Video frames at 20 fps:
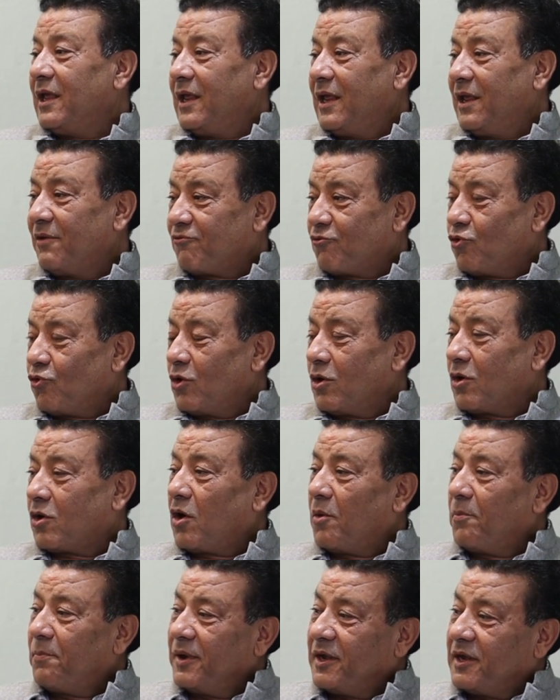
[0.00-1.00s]
If co
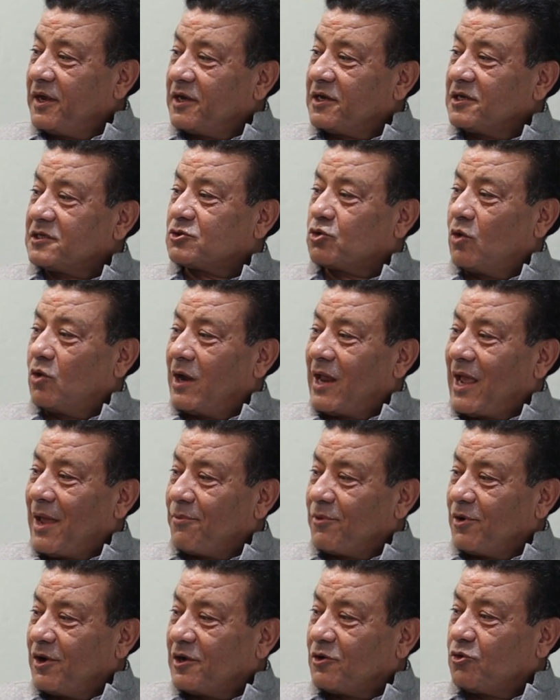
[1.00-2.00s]
competitors
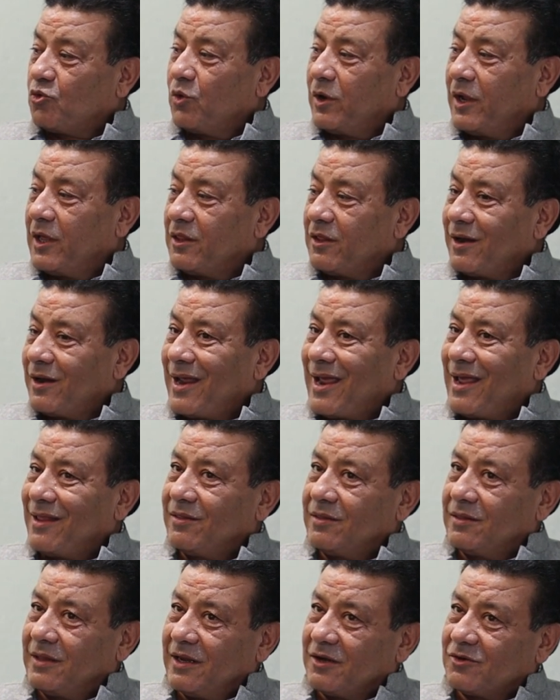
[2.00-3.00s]
collaborate together
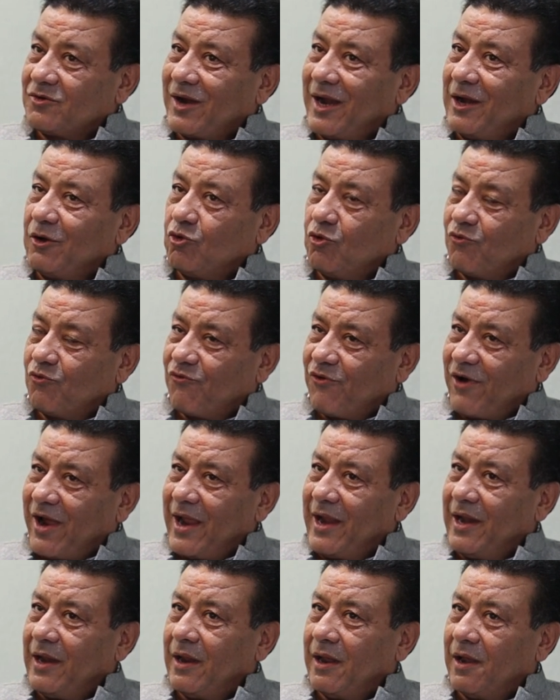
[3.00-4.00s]
and they try to
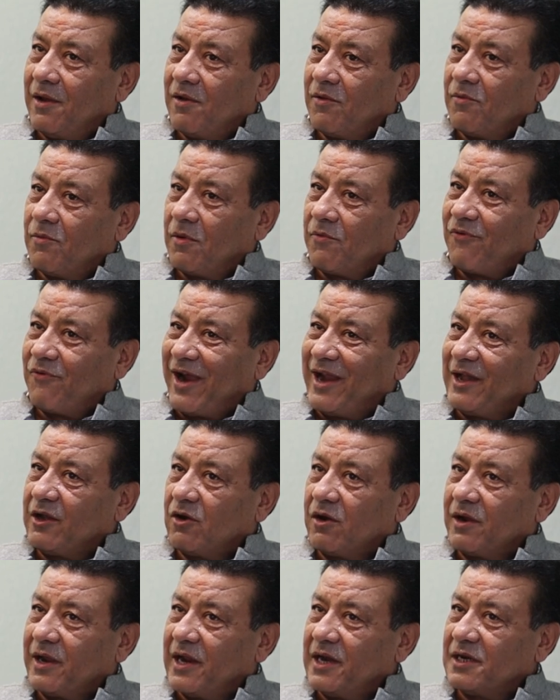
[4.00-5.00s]
fight, uh, fight
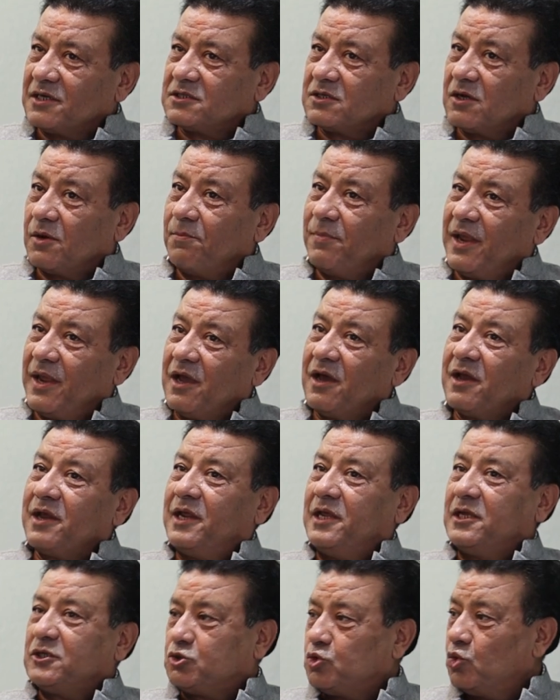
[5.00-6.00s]
against a bigger
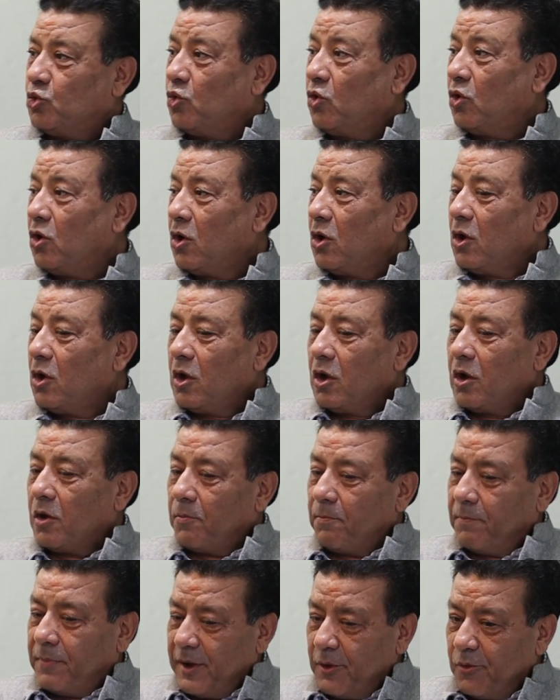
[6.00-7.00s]
issue,
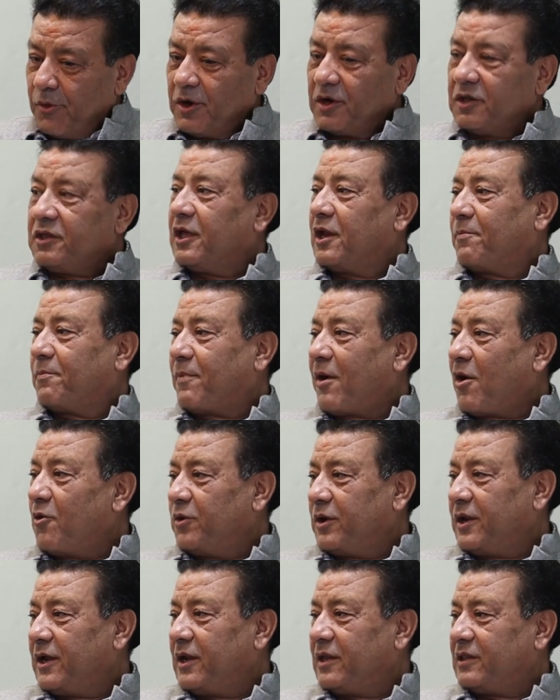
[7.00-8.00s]
beyond their
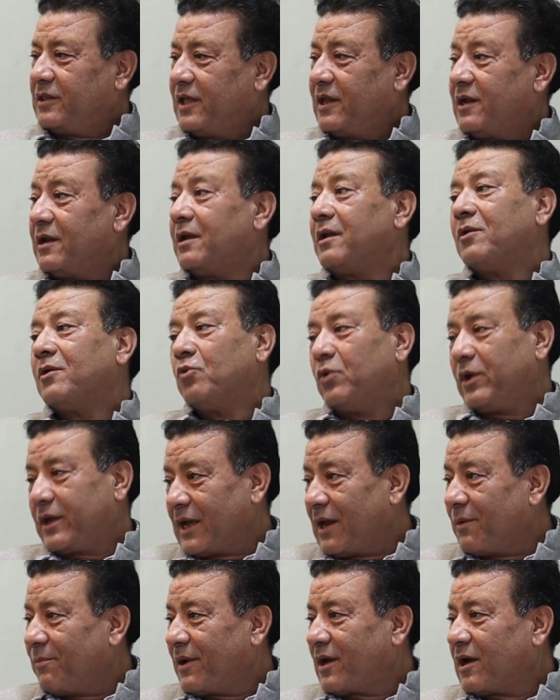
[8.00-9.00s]
boundary, yeah. then we
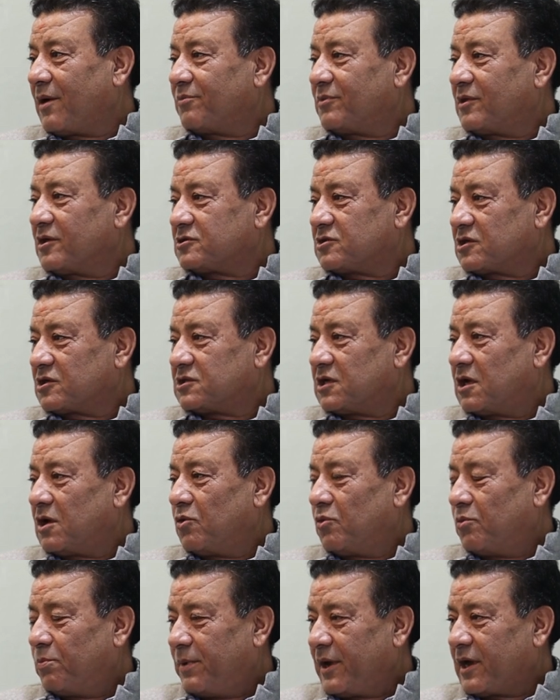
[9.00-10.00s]
can then become we can the
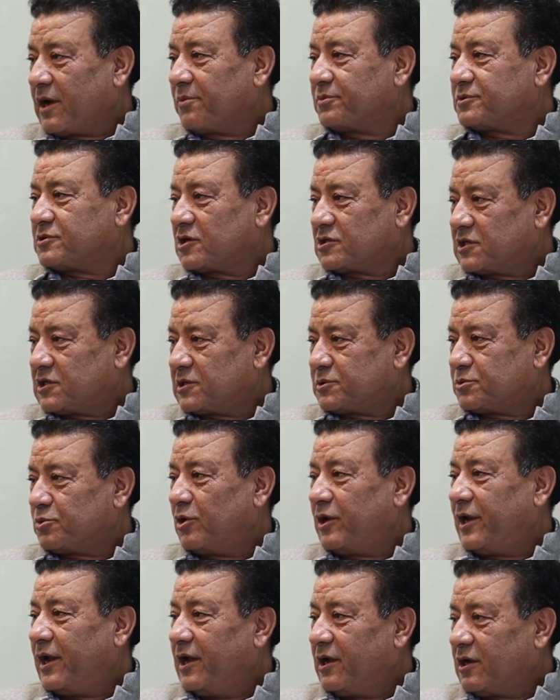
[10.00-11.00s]
uh, become
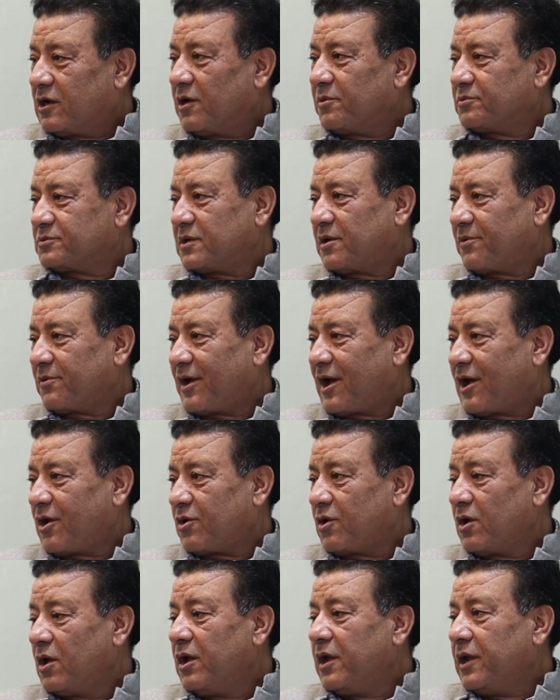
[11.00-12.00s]
successful in terms of
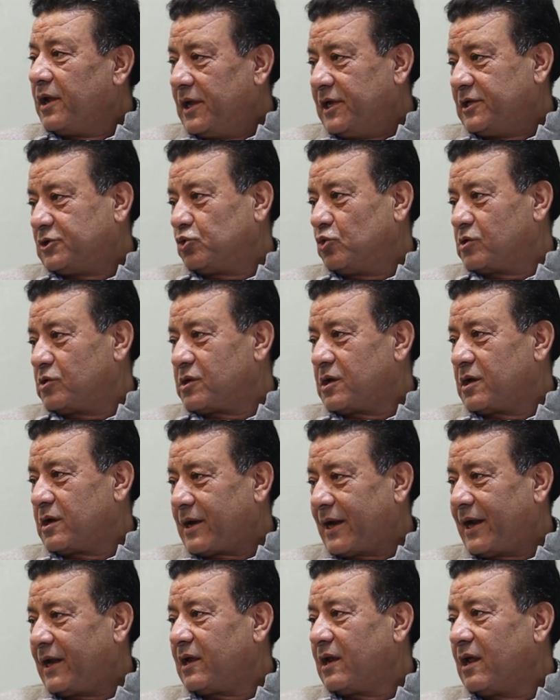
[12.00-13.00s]
our issues,
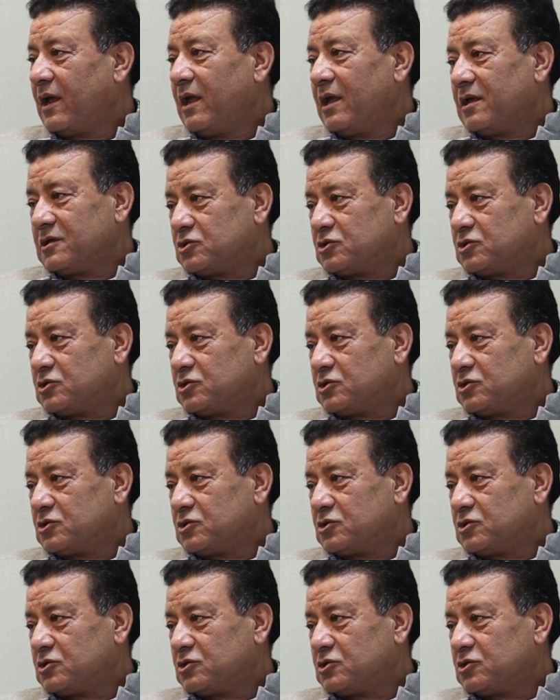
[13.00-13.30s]
right?